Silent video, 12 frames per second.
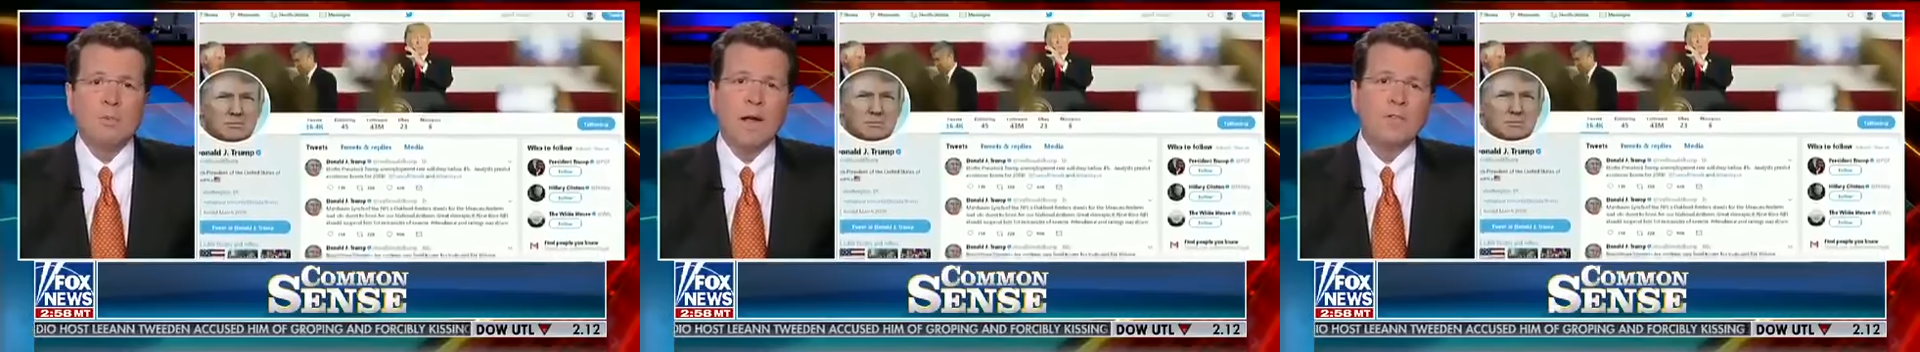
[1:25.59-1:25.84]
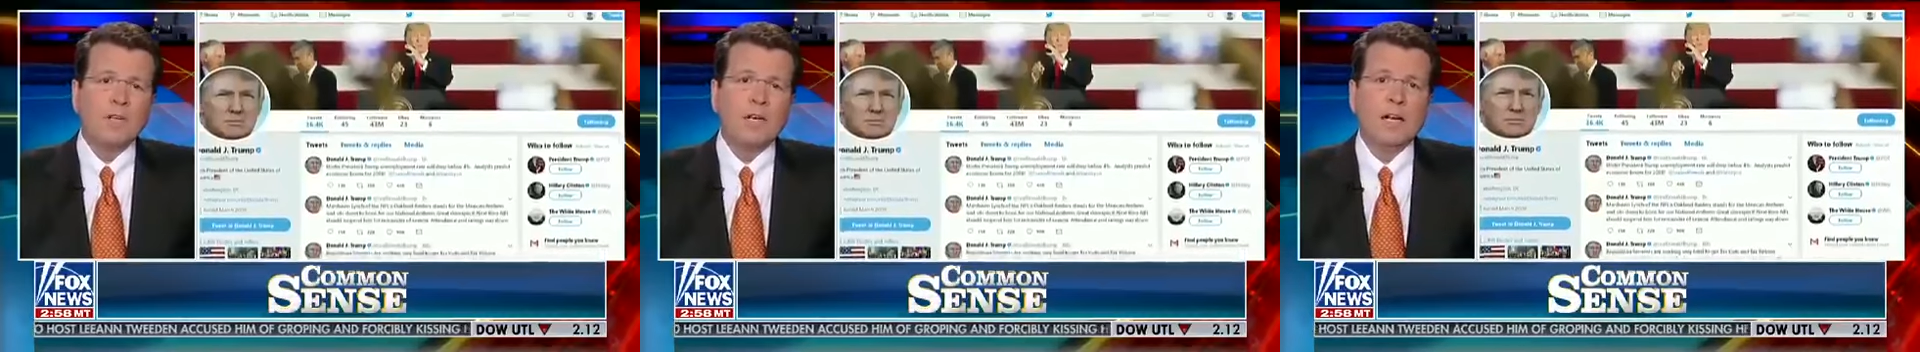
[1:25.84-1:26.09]

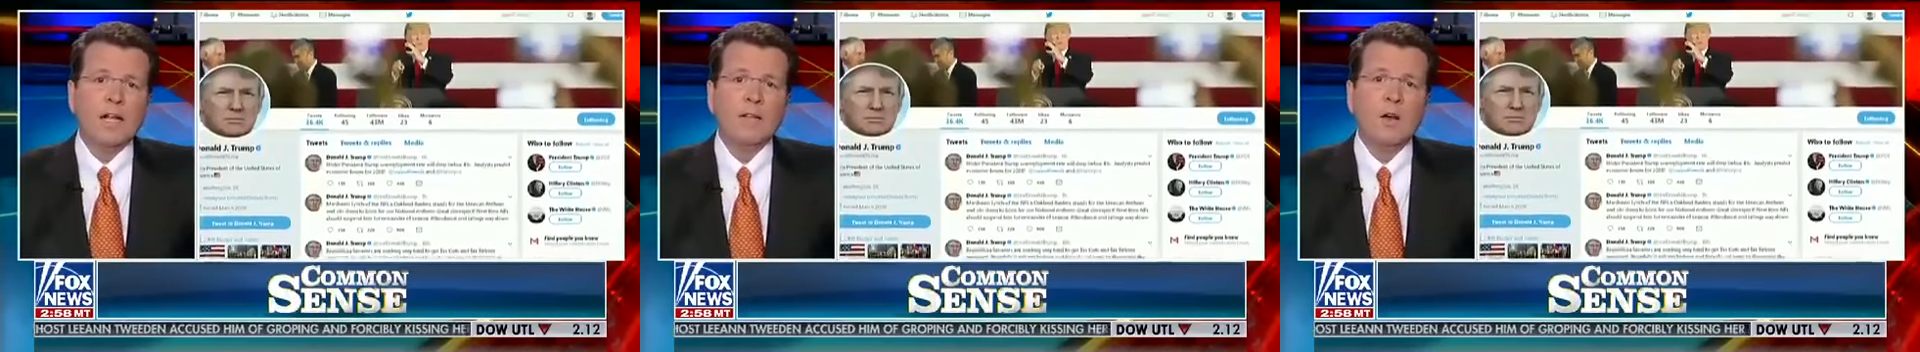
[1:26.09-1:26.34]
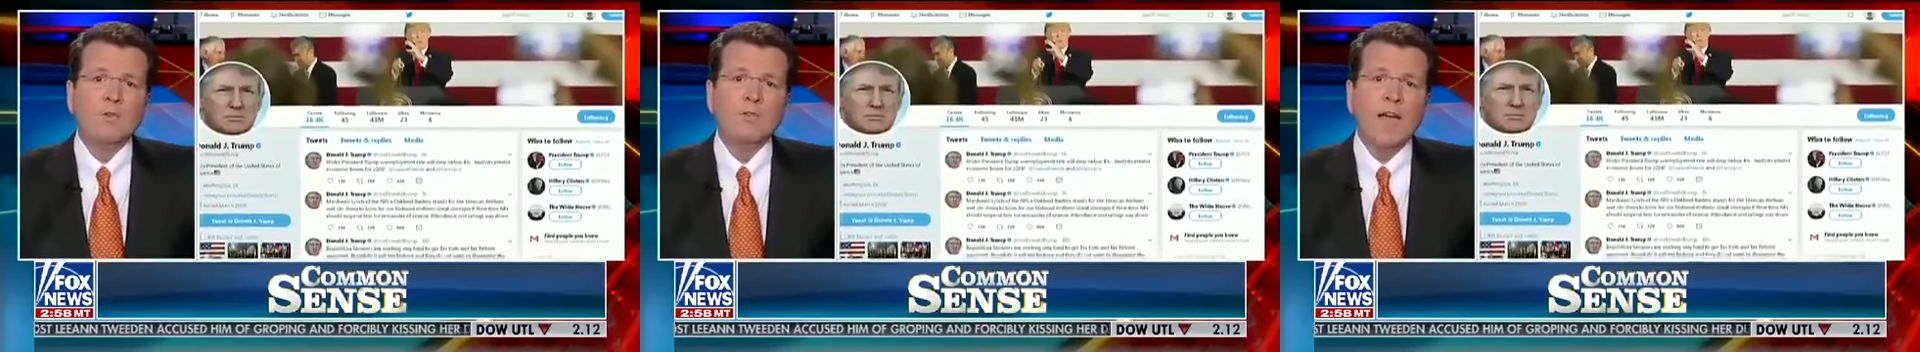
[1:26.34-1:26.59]
President, and
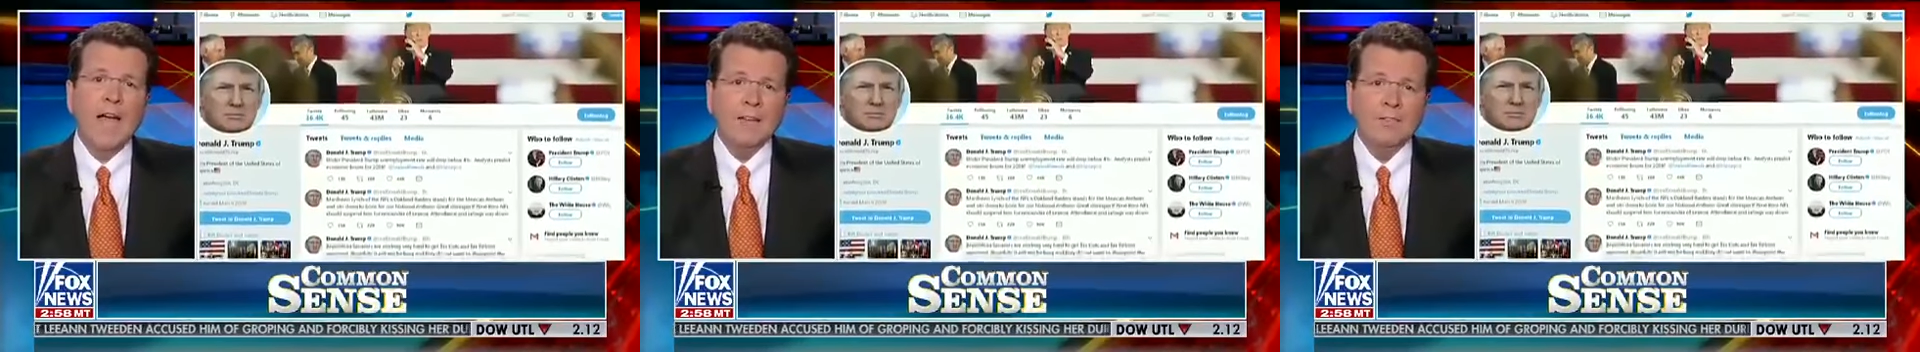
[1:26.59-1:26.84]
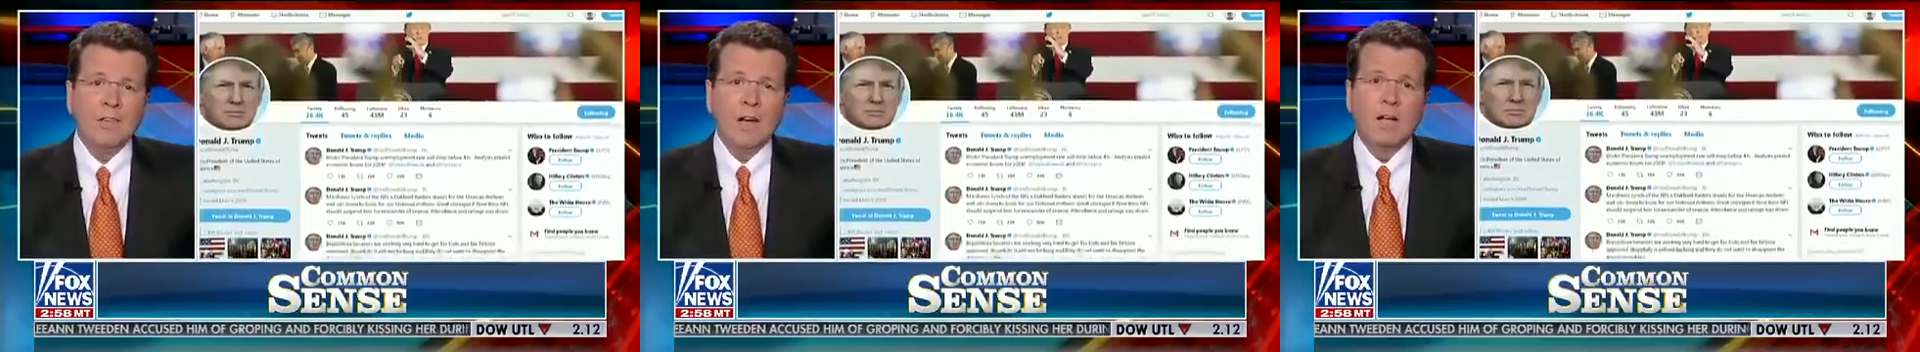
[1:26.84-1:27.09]
those
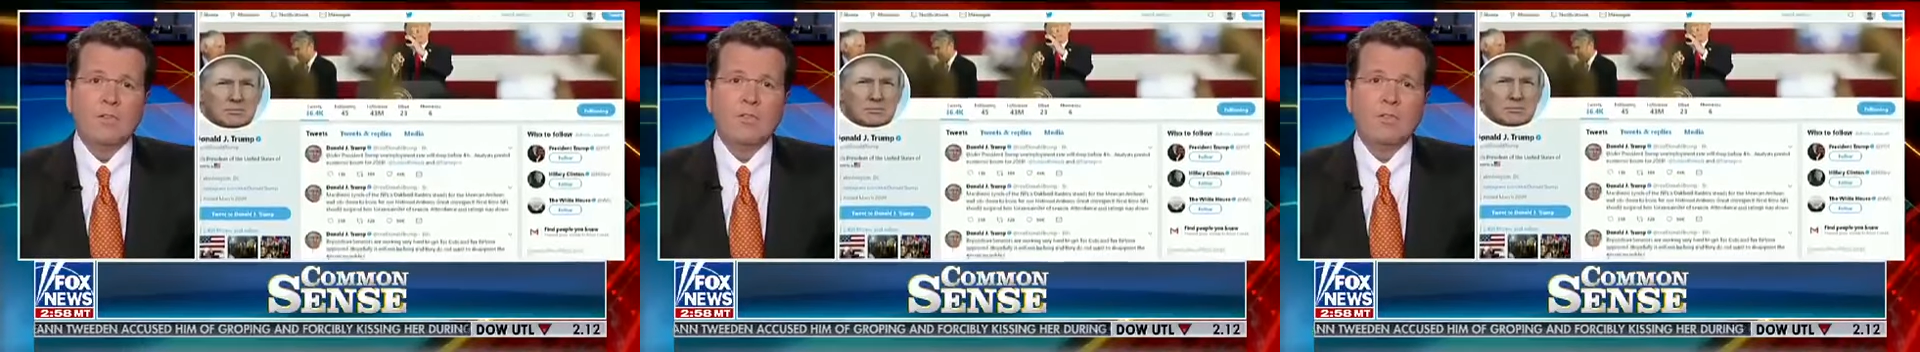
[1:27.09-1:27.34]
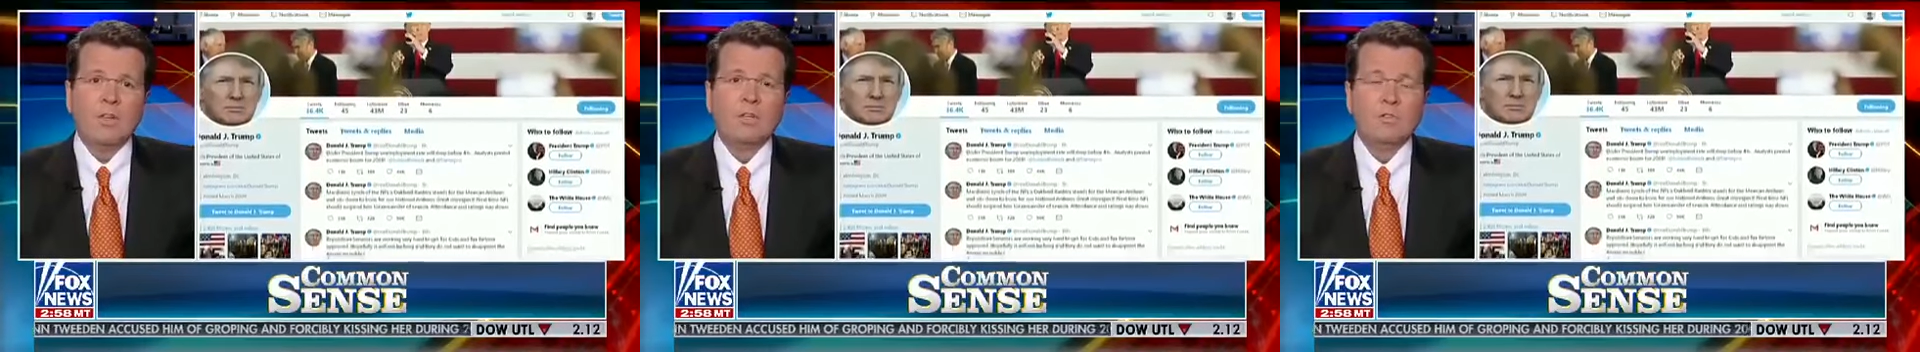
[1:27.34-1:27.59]
tax
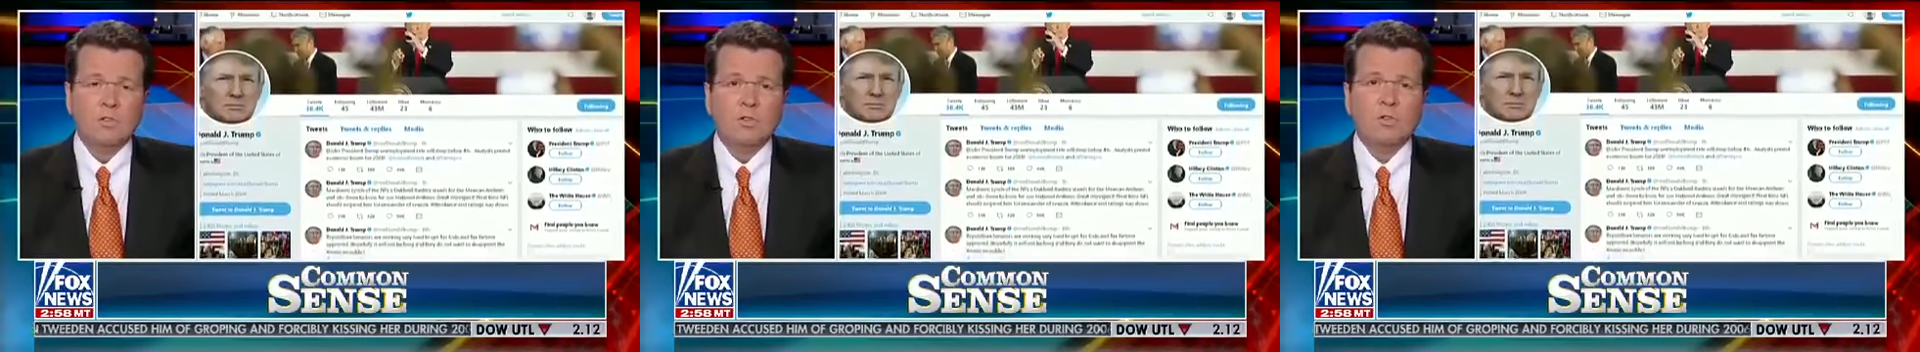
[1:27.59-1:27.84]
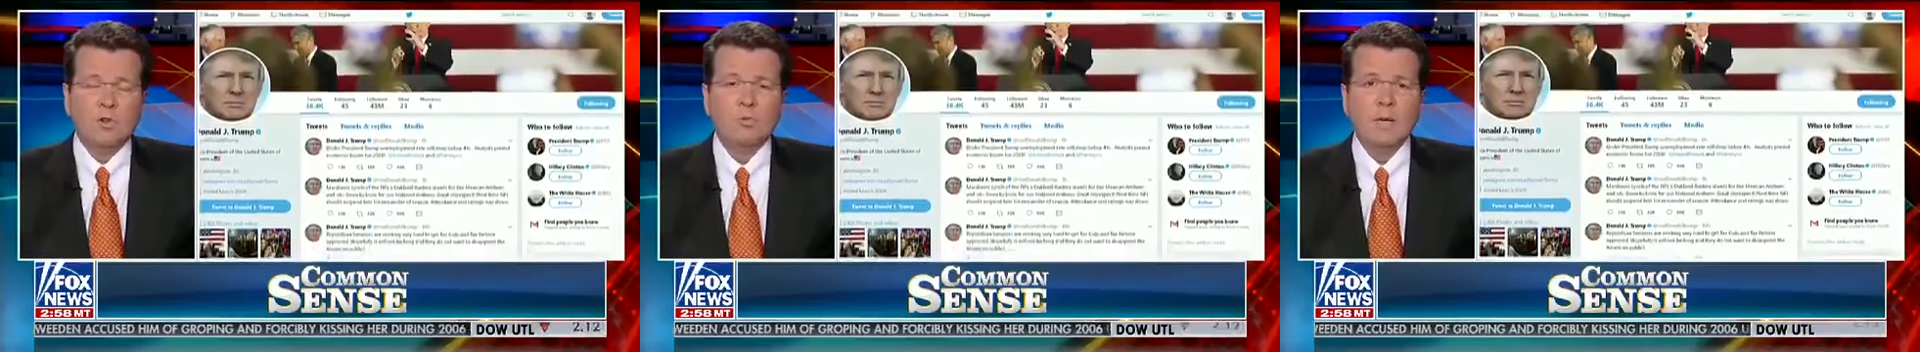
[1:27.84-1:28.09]
cuts
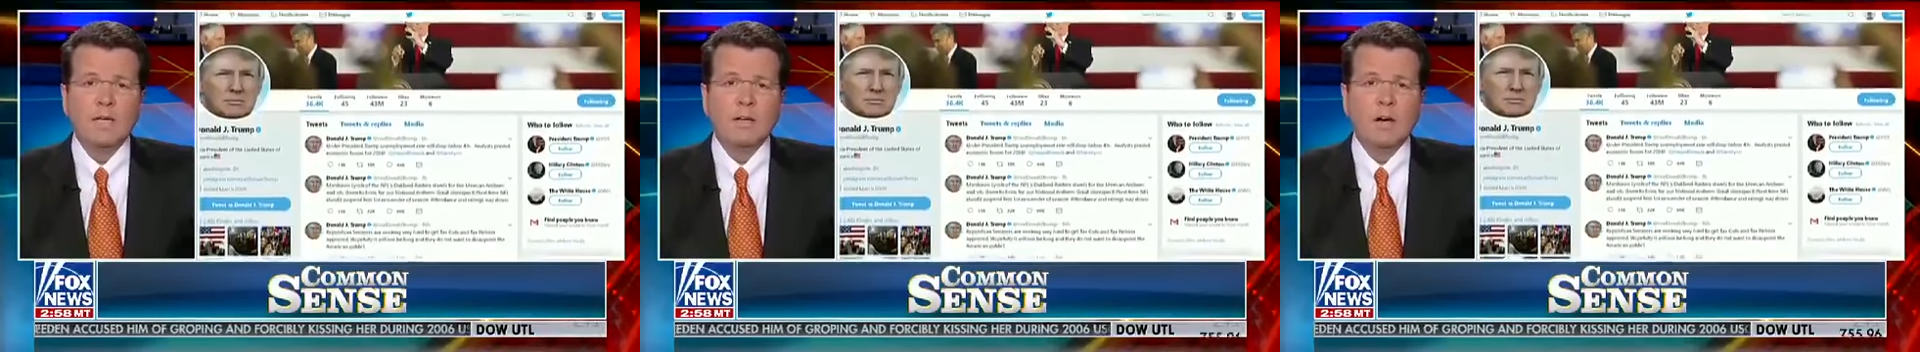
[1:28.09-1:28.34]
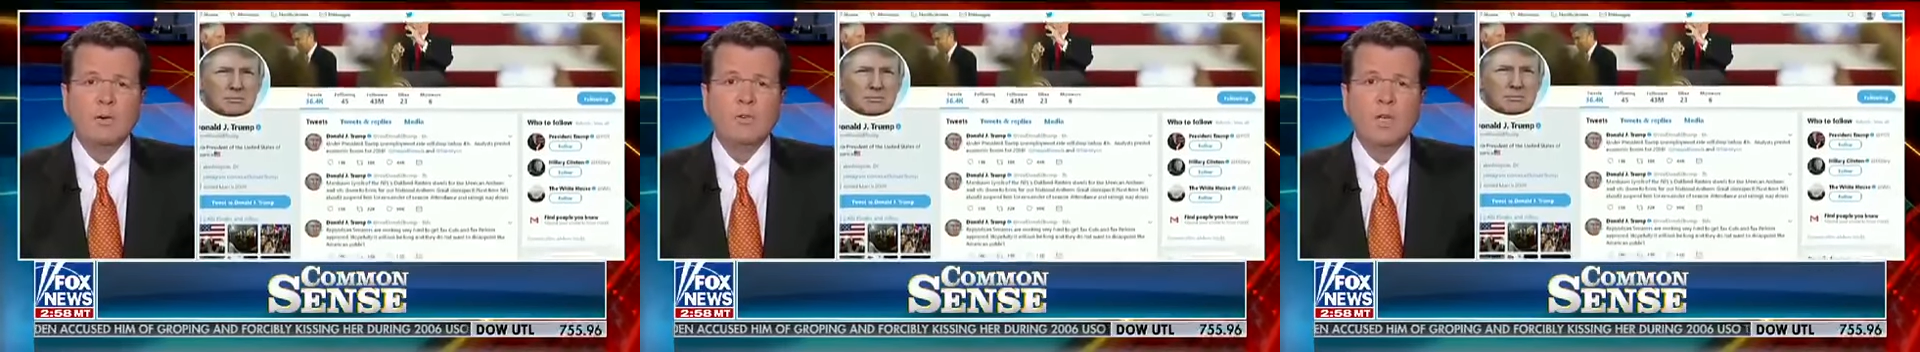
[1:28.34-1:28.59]
just could be
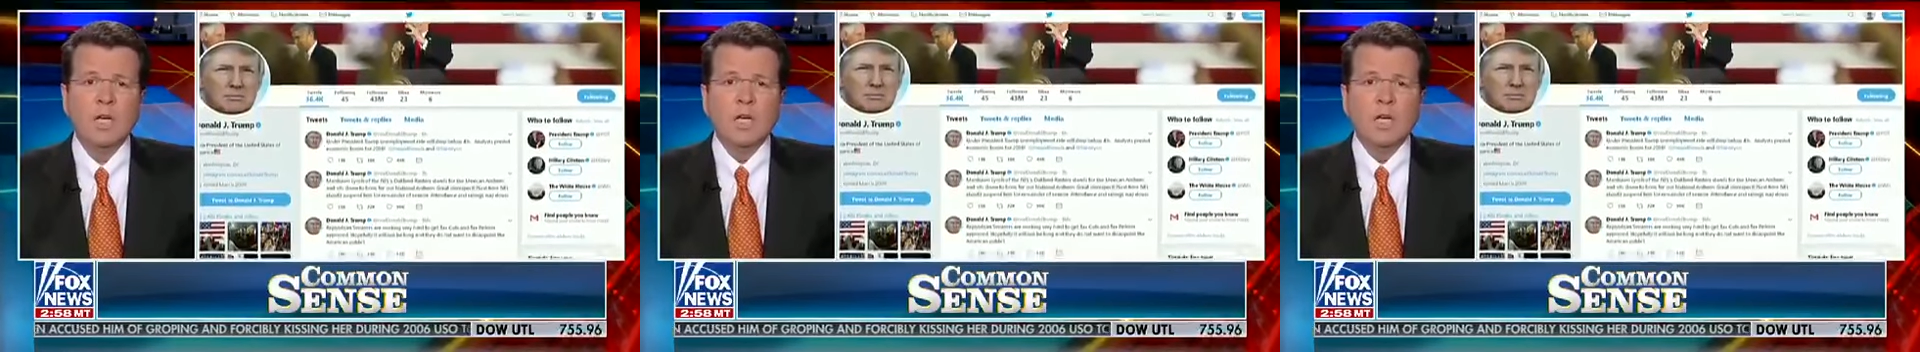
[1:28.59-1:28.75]
toast.